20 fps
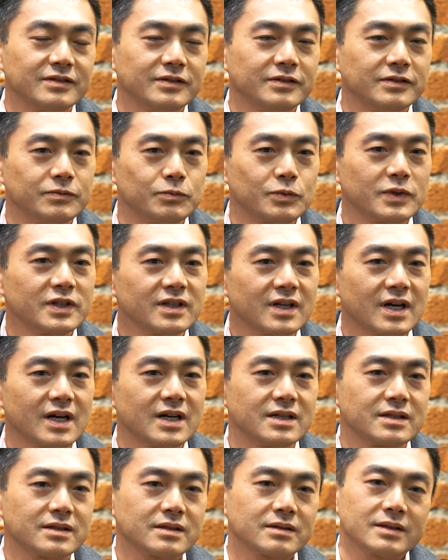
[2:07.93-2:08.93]
you
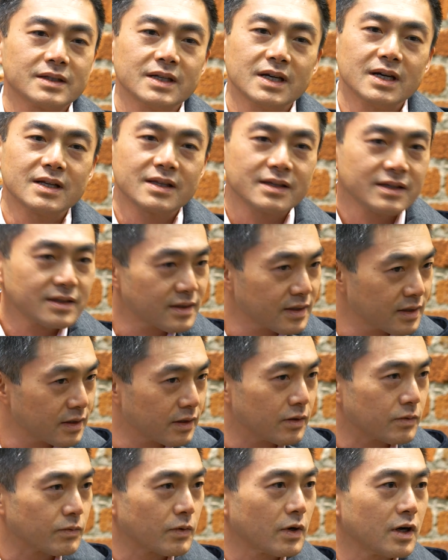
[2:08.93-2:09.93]
realize, yeah, things can
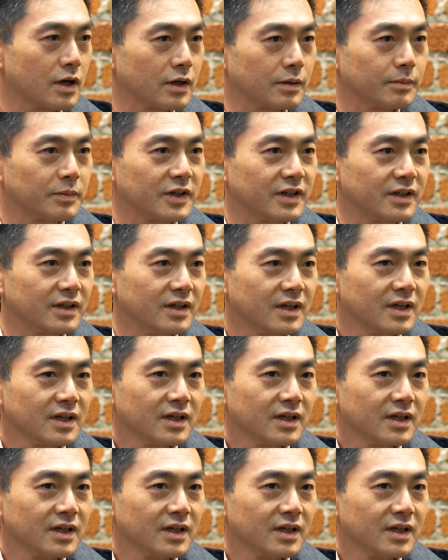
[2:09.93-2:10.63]
go wrong, but